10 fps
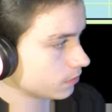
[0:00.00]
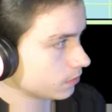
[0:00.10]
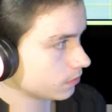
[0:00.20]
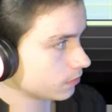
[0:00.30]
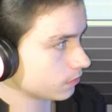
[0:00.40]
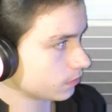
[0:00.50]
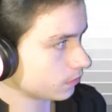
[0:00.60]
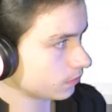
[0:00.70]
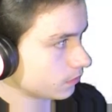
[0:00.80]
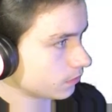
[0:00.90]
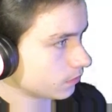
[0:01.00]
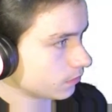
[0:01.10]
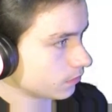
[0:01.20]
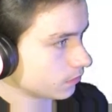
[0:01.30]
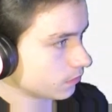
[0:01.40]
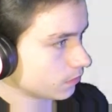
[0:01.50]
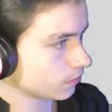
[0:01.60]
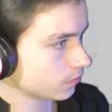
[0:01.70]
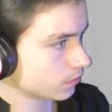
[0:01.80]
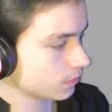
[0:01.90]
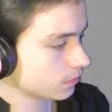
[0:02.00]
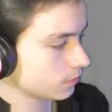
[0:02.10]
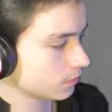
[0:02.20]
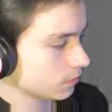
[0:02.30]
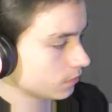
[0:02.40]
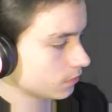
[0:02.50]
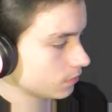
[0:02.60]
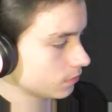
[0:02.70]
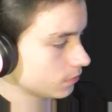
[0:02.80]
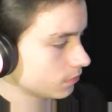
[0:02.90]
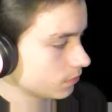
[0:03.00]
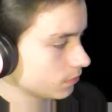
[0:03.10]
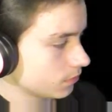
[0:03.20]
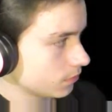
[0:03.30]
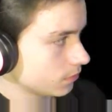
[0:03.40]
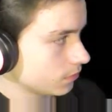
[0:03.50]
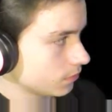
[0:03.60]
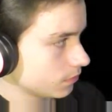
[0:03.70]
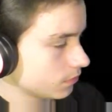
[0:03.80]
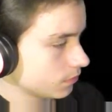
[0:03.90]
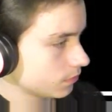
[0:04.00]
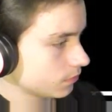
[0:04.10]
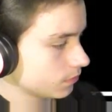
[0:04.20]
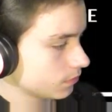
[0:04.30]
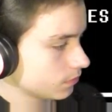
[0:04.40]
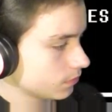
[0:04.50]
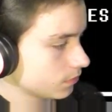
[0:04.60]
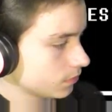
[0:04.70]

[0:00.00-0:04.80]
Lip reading: (silence)